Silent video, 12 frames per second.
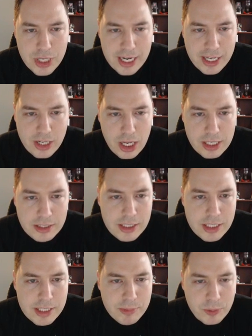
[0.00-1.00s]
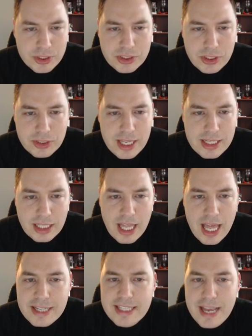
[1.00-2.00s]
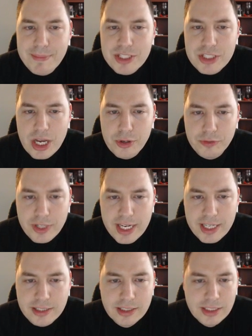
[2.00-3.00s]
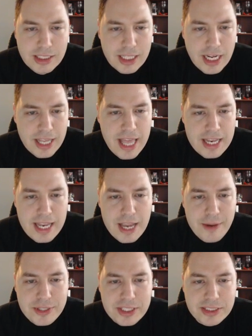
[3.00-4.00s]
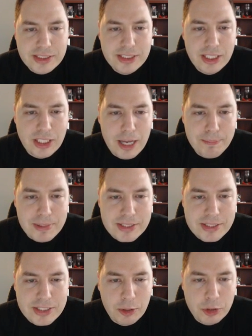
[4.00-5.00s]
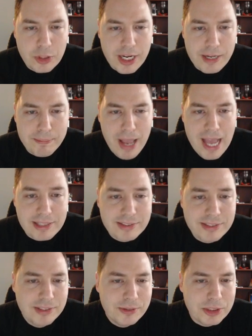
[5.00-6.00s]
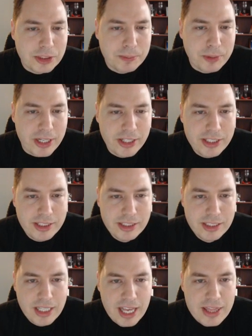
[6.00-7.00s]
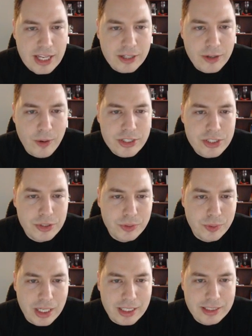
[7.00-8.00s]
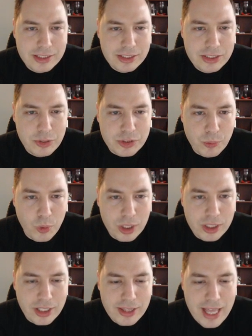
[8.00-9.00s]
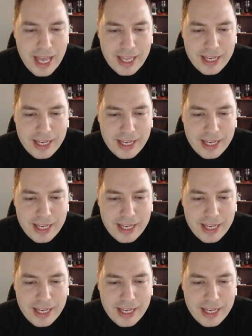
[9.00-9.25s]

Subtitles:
on, but we're still getting a lot of damage on over here, and that Night Witch is still up and still creating bats, which is pretty good. And they're going to do some work on that